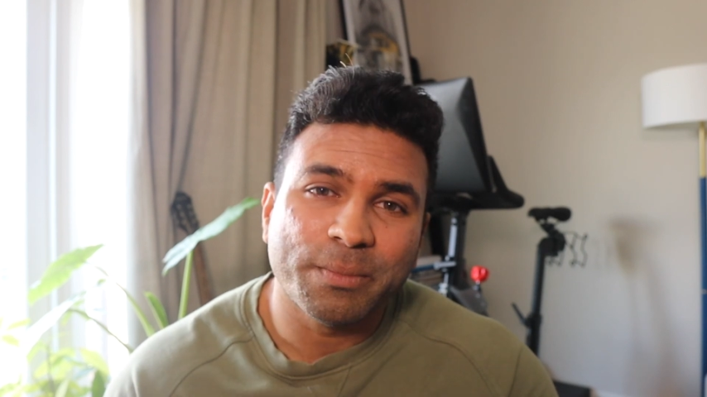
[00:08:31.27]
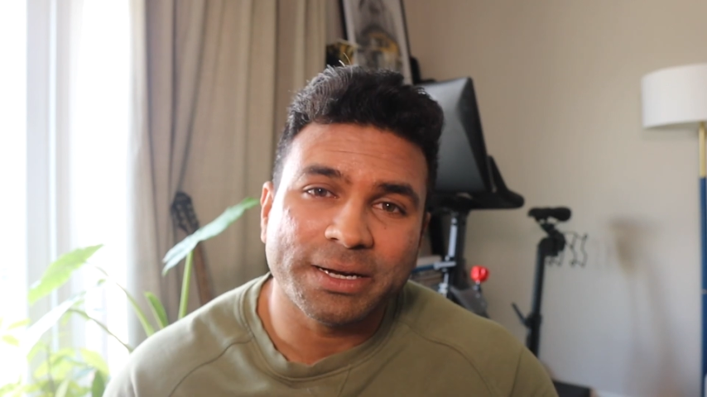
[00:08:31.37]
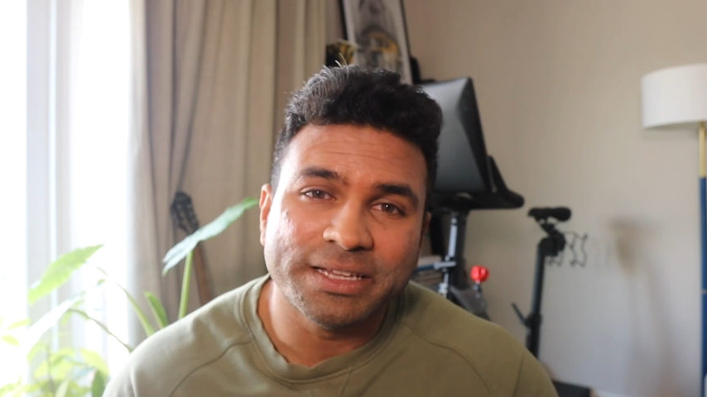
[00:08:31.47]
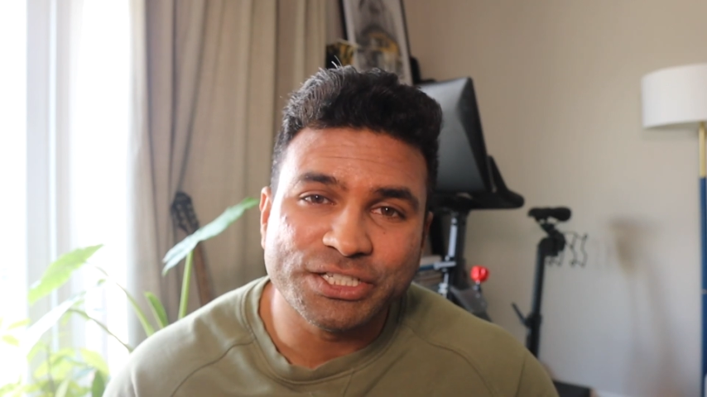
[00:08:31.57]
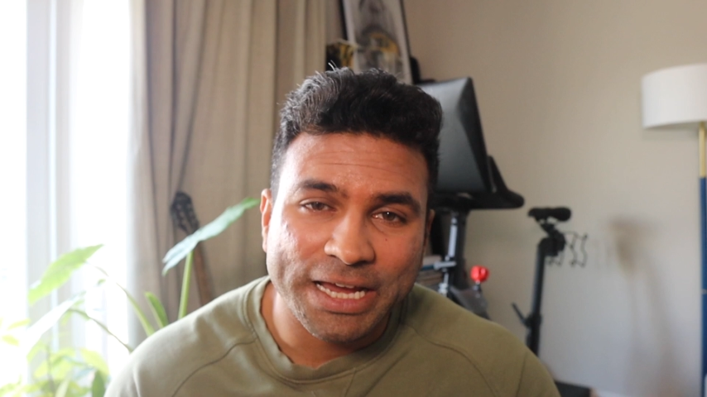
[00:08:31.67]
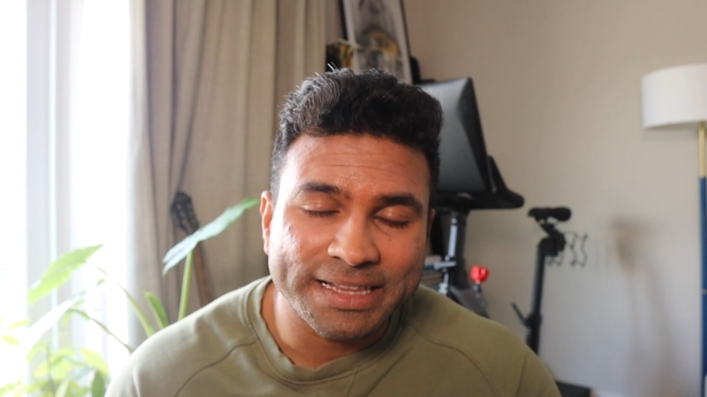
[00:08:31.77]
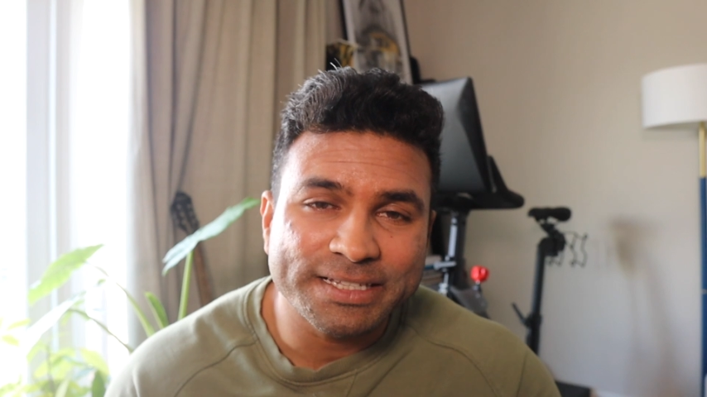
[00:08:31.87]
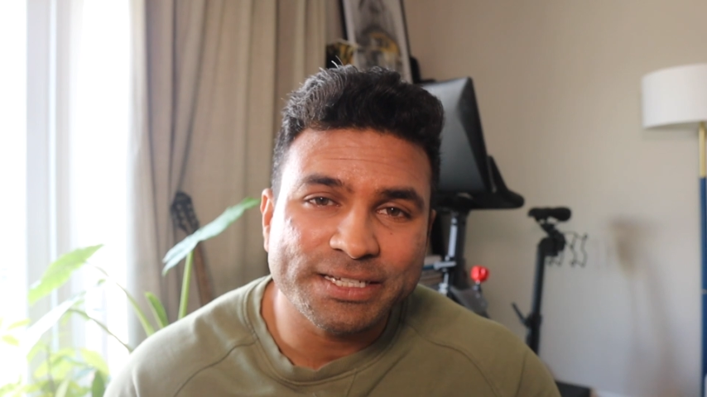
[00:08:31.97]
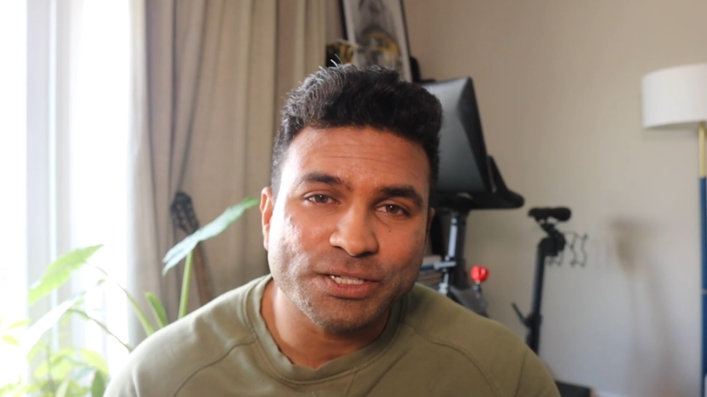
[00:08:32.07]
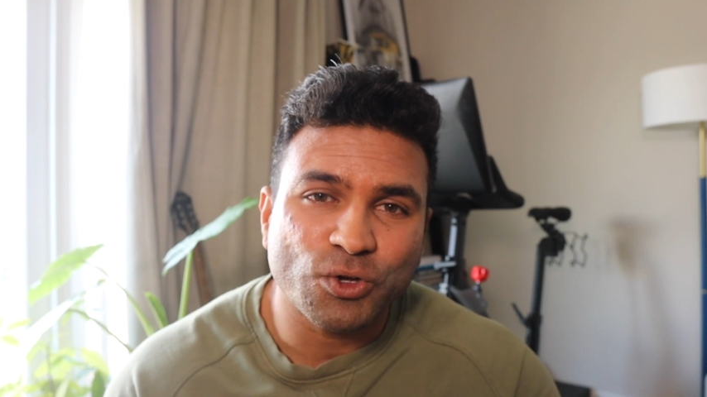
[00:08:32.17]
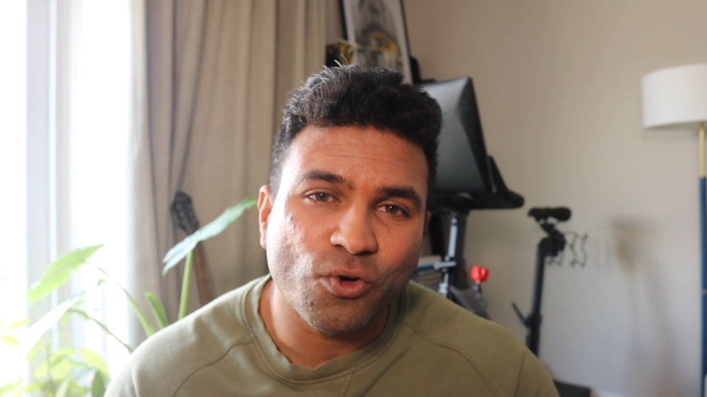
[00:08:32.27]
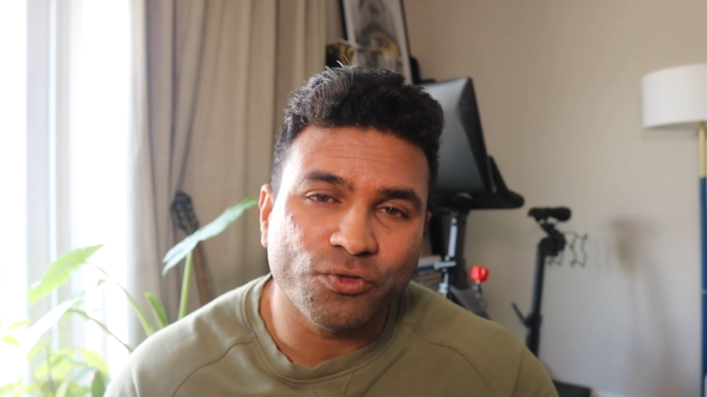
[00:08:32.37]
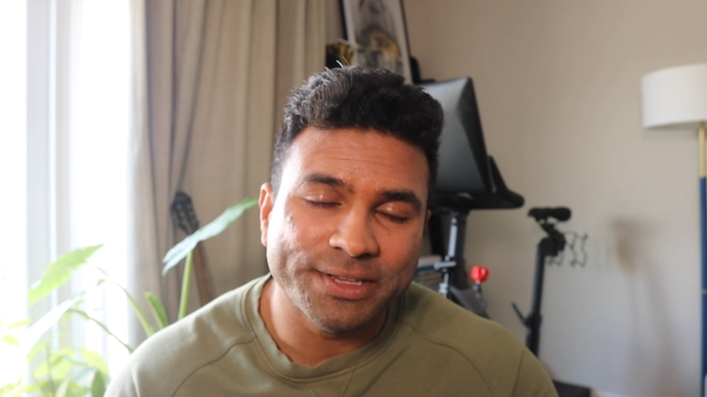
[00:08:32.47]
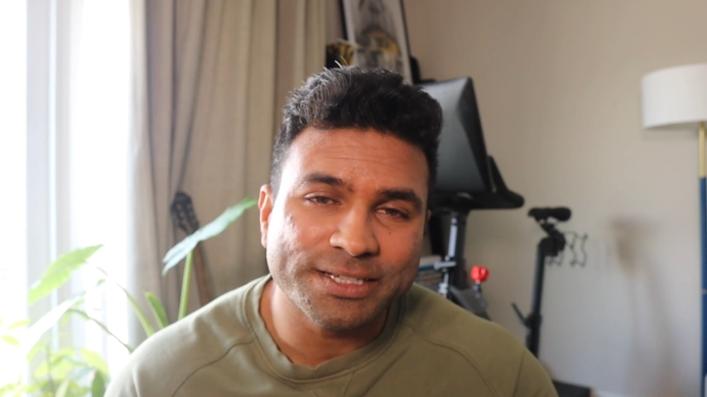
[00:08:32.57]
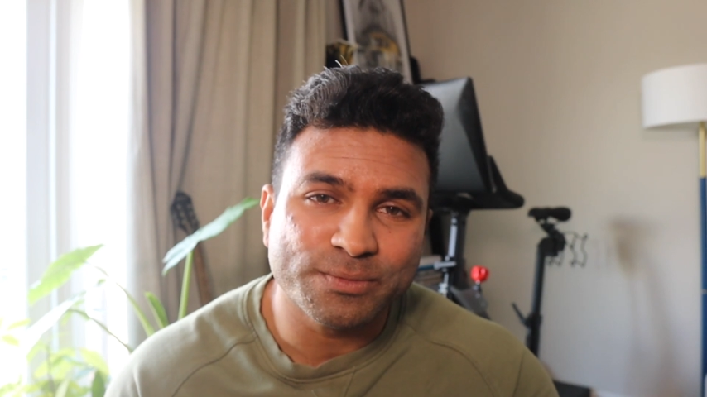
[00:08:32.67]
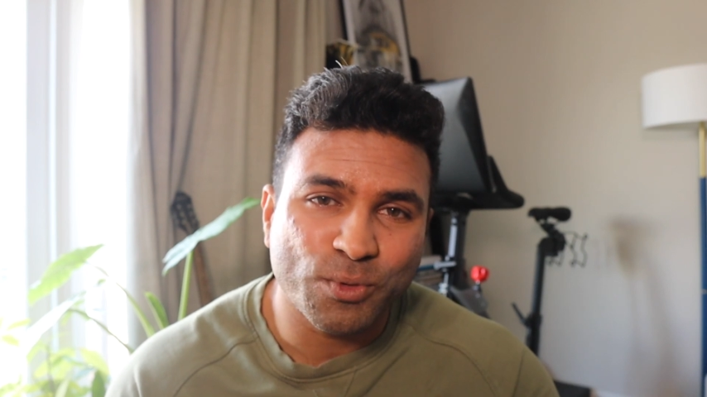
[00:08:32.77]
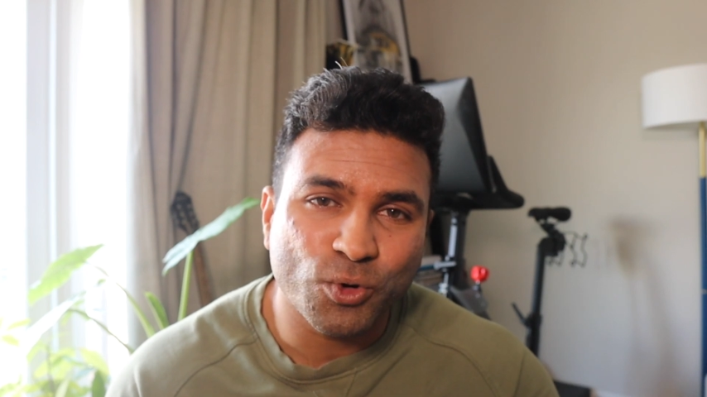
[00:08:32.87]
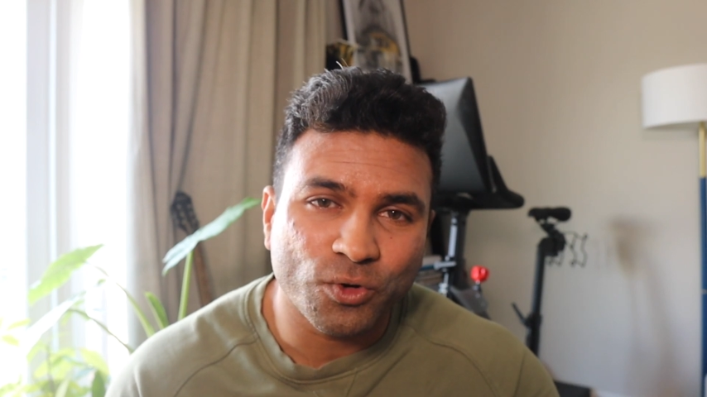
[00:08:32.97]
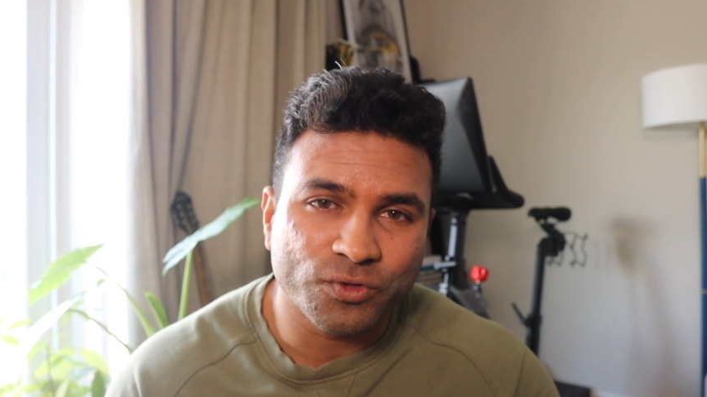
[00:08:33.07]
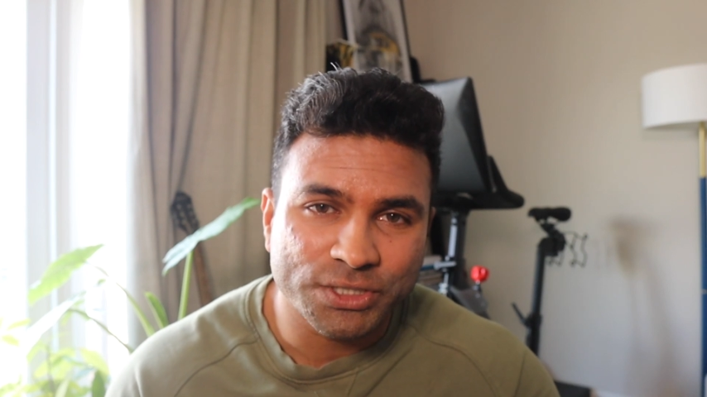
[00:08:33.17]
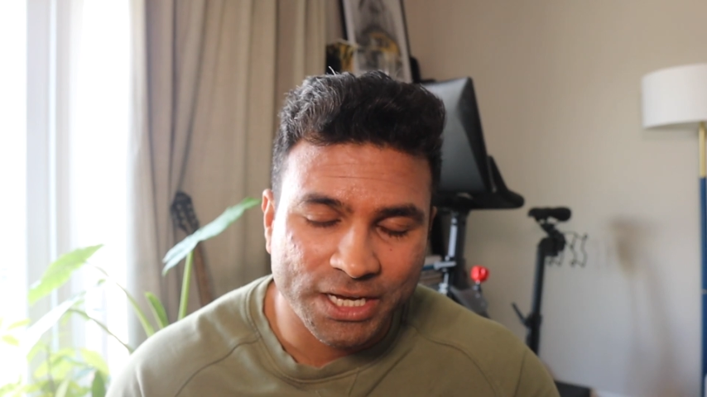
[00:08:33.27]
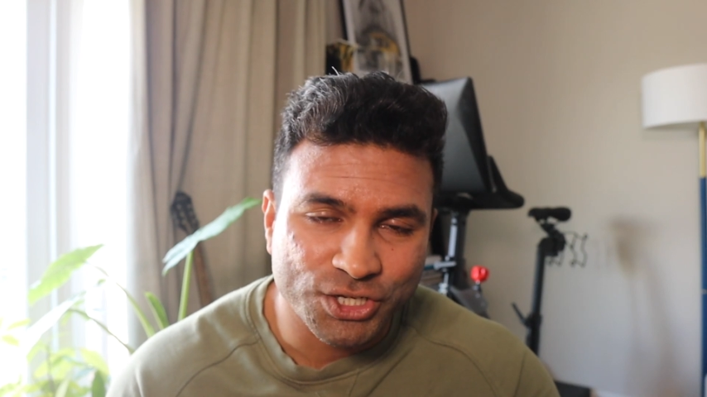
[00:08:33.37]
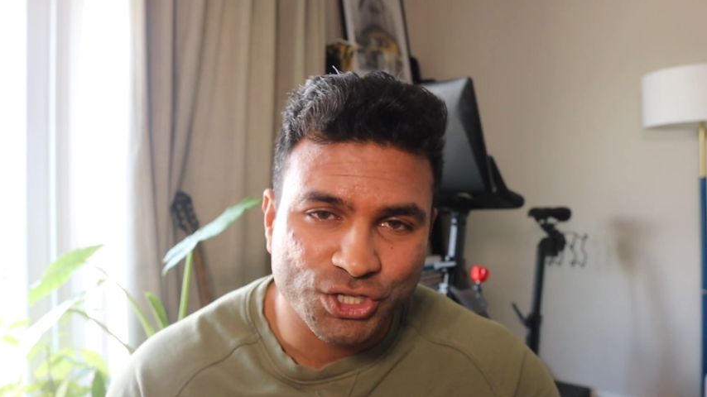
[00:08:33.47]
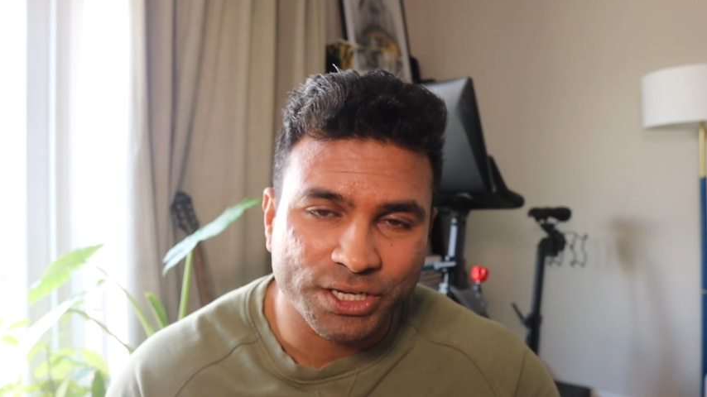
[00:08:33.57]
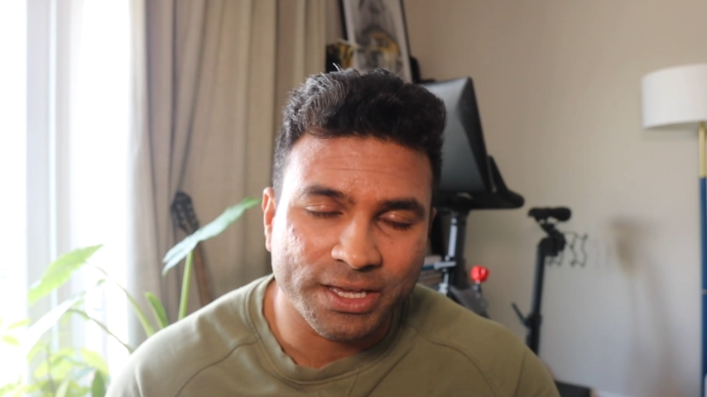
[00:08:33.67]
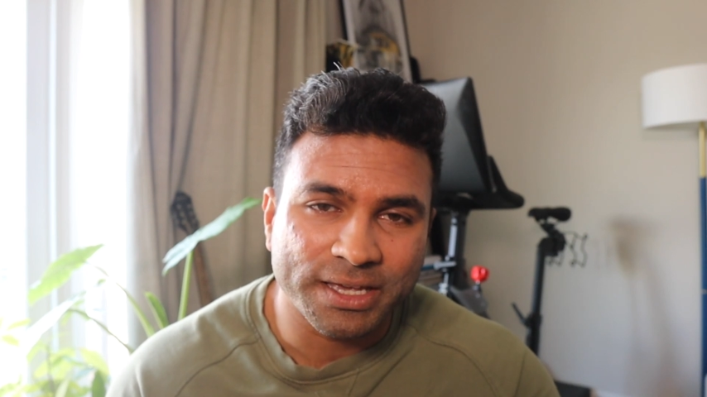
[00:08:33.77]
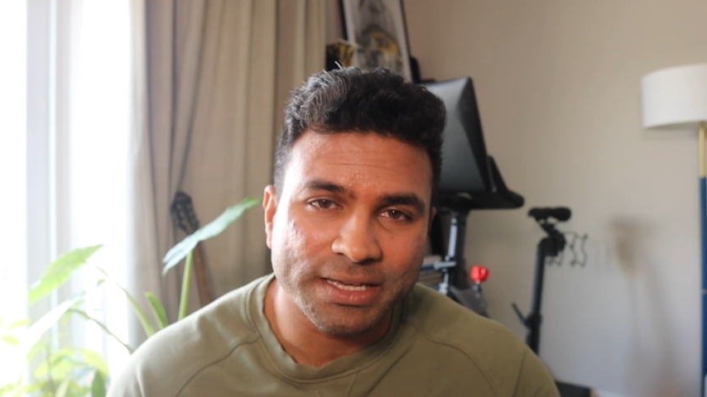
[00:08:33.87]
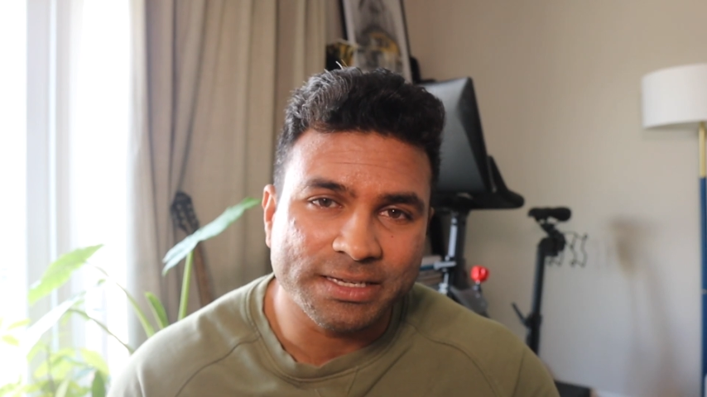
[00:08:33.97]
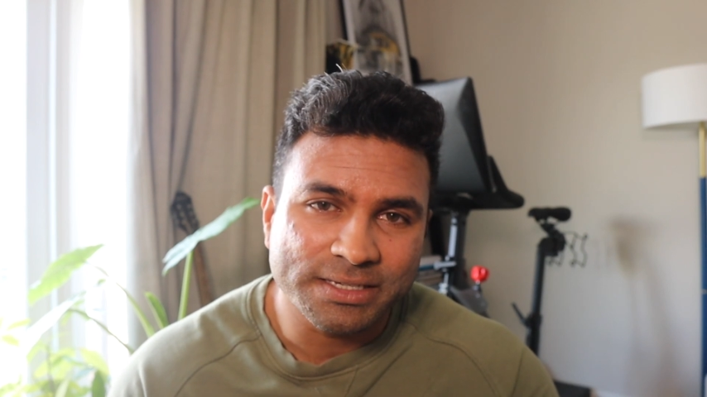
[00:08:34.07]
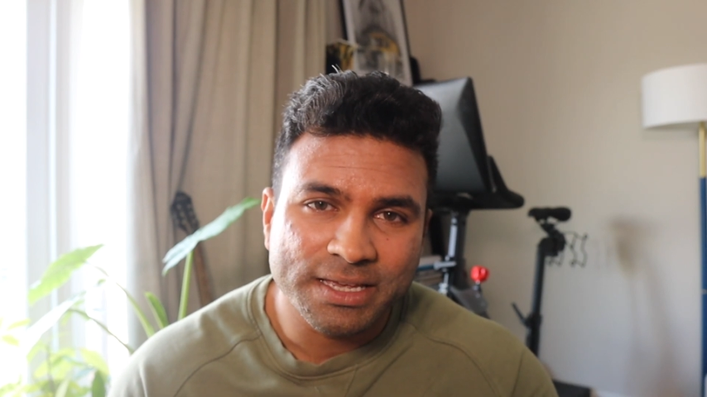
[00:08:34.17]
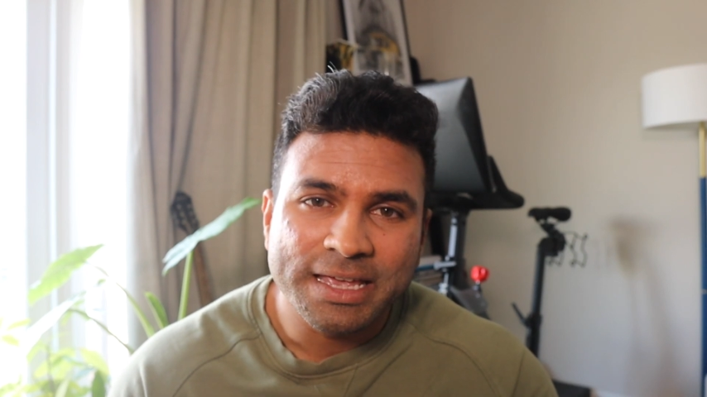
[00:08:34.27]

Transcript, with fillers: But the challenges of this mode of charging is